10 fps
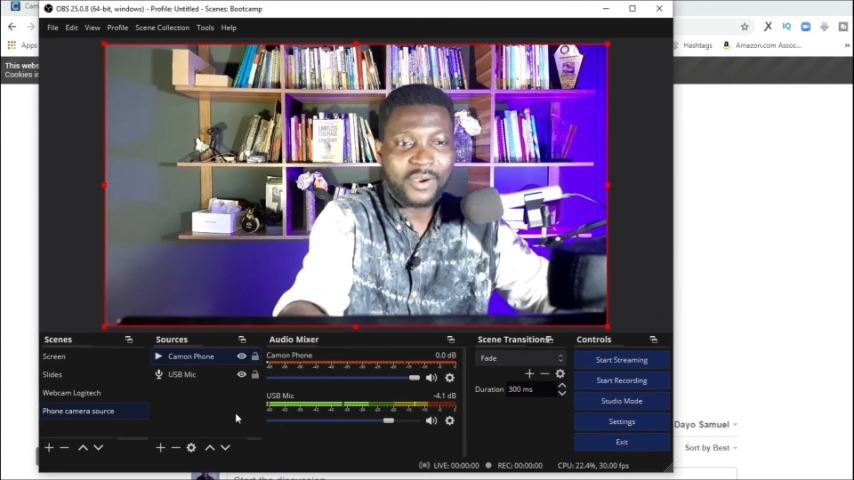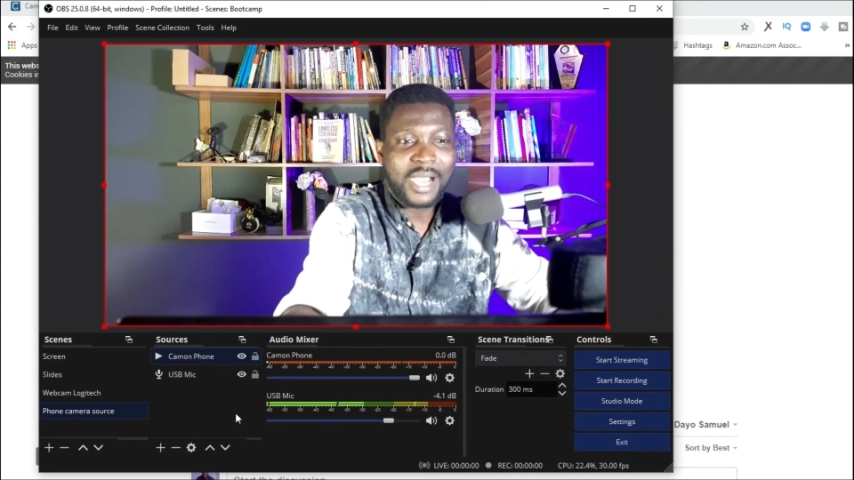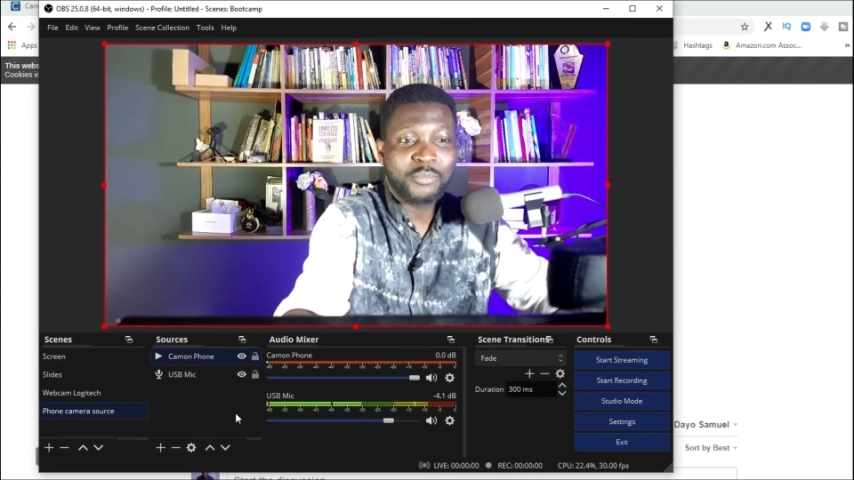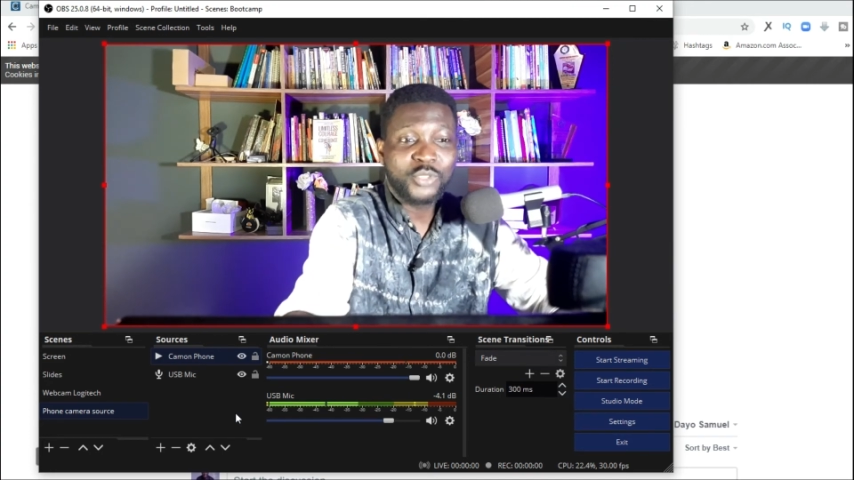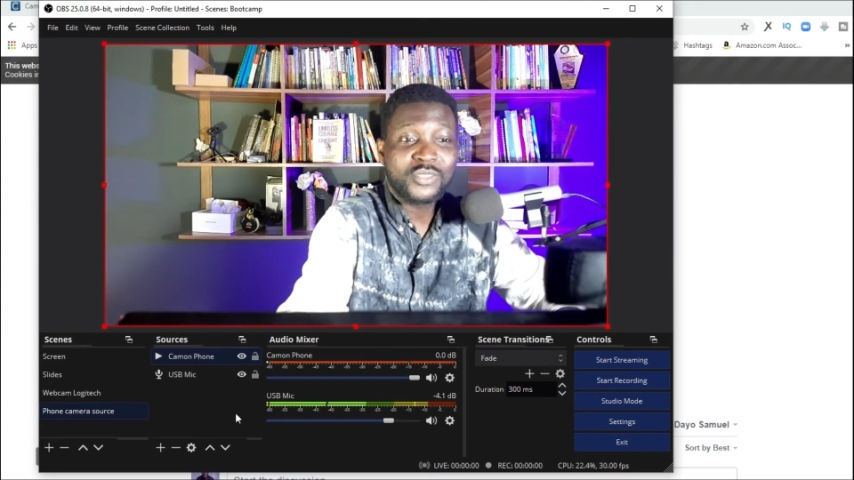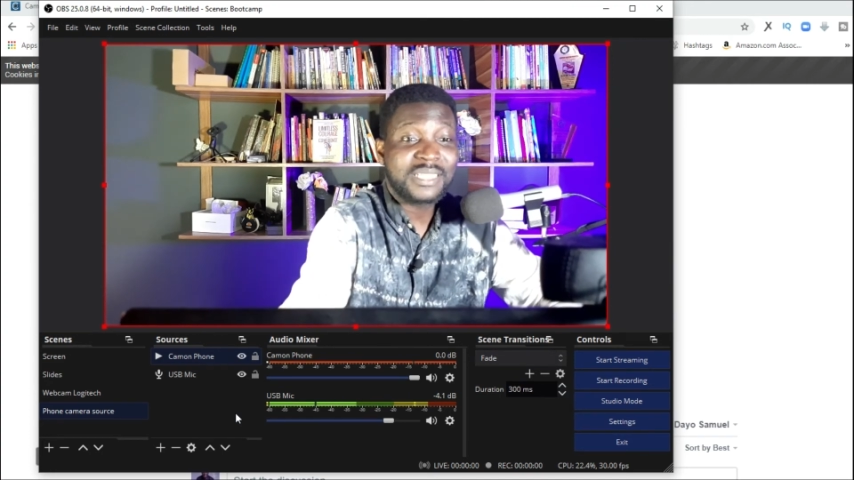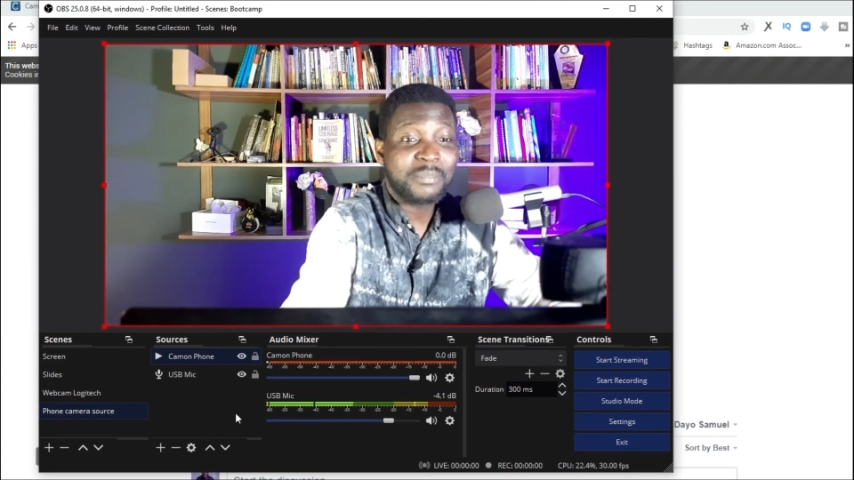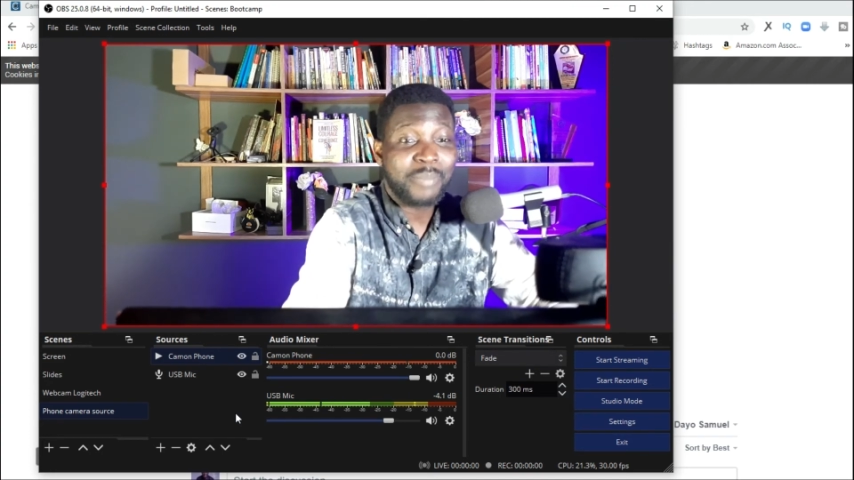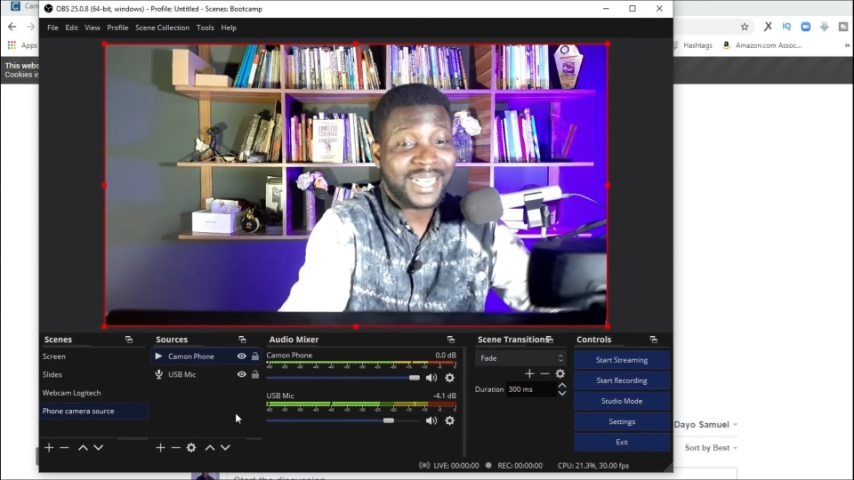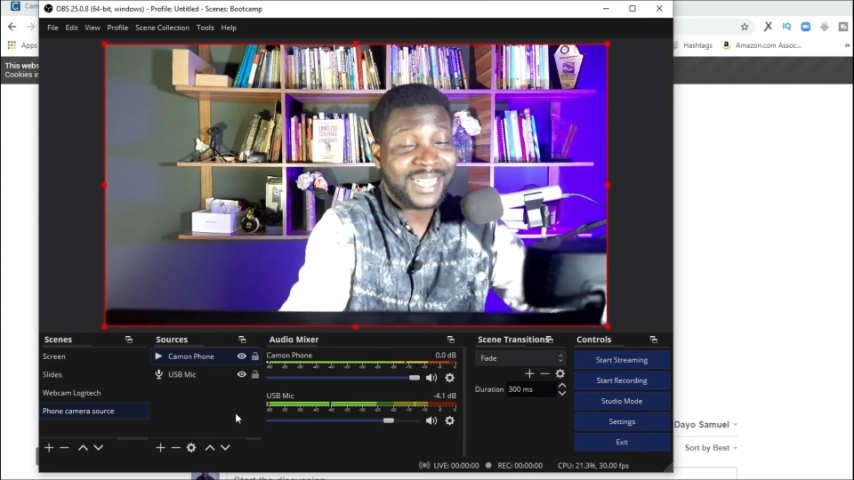front
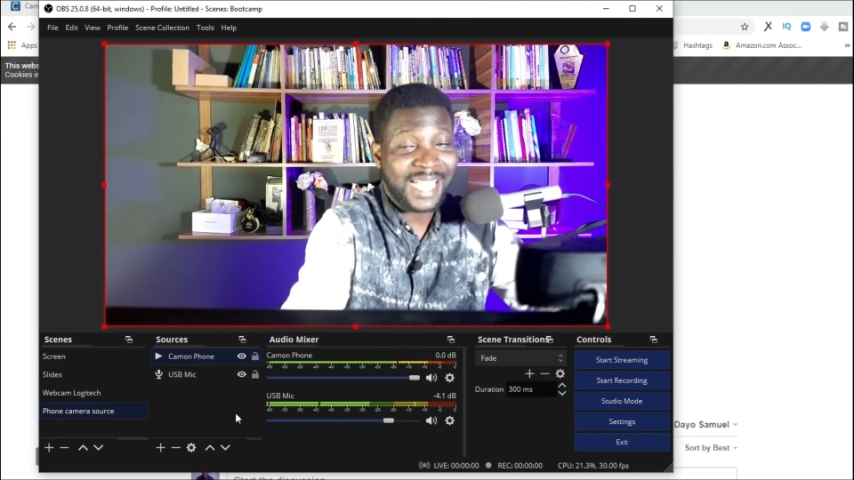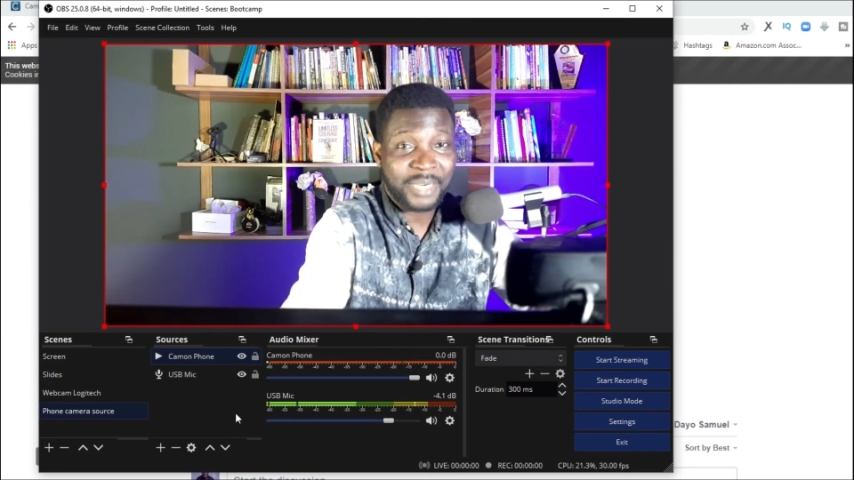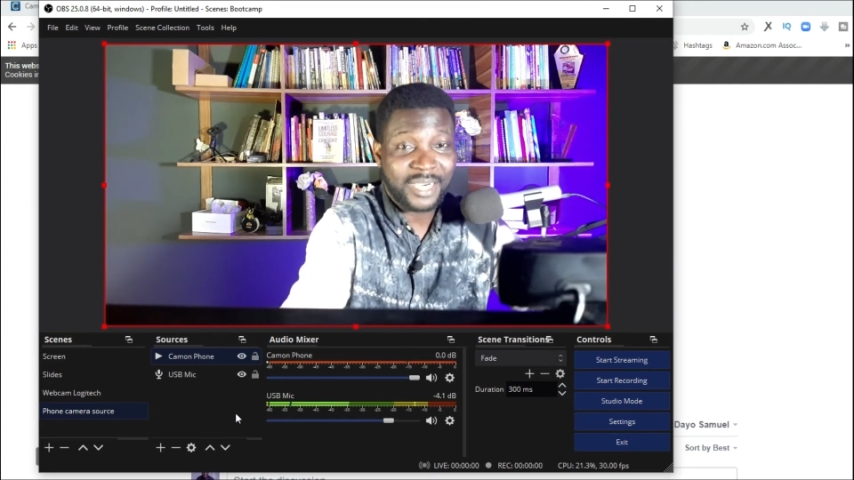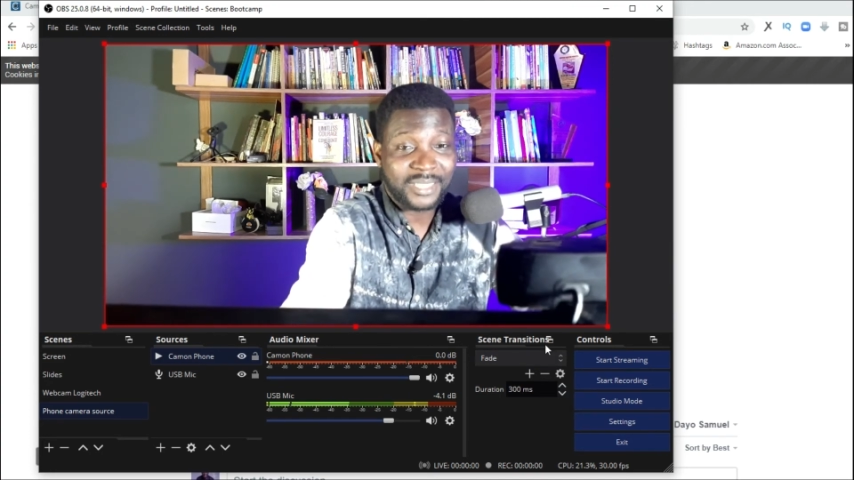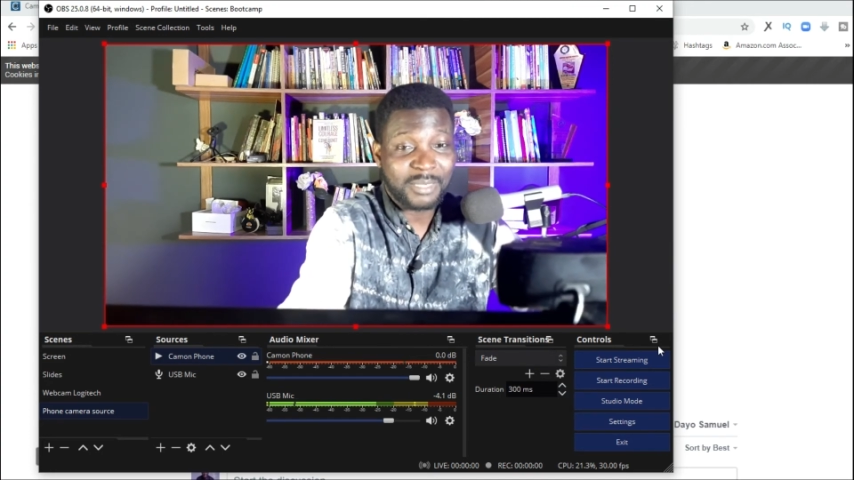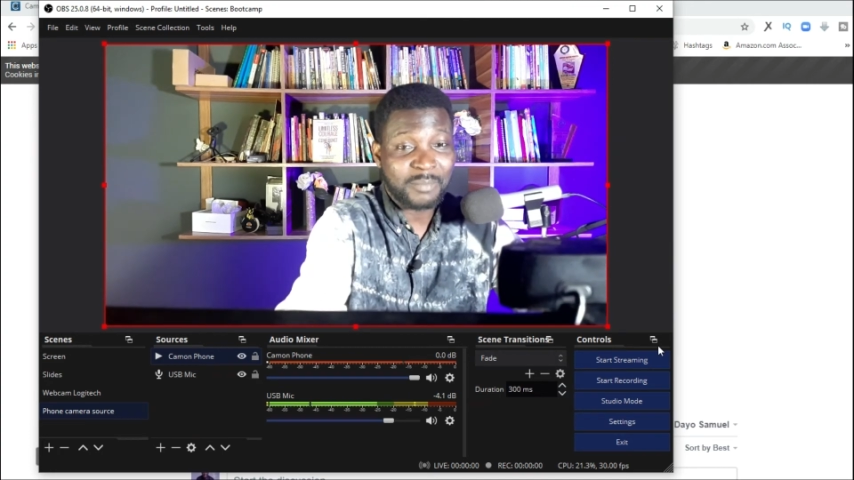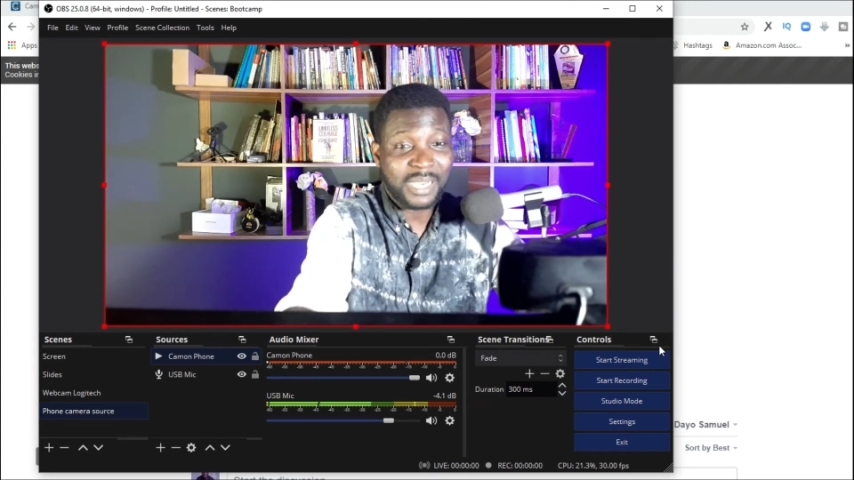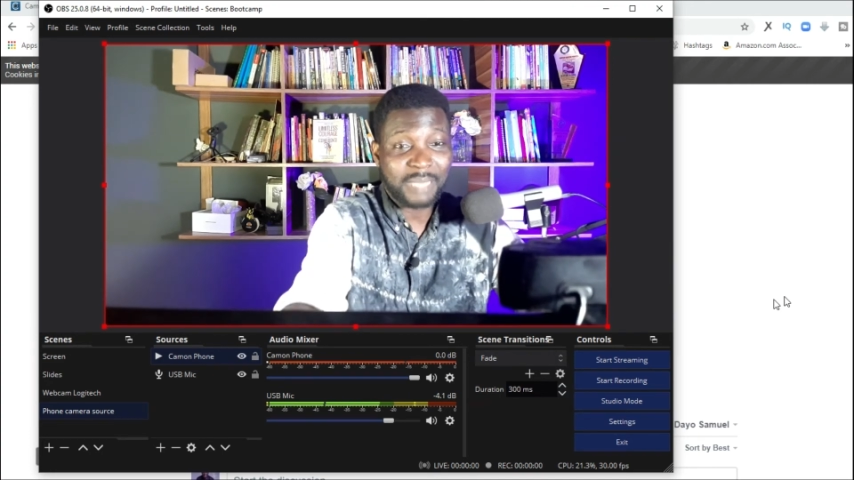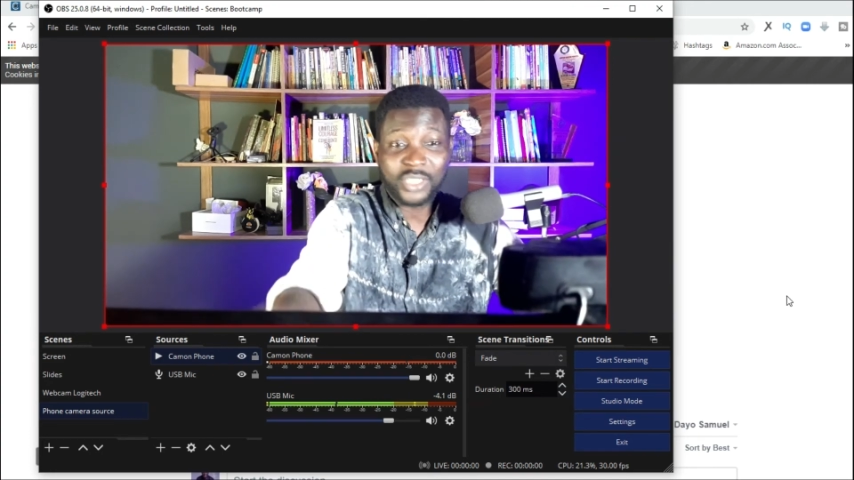camera. And remember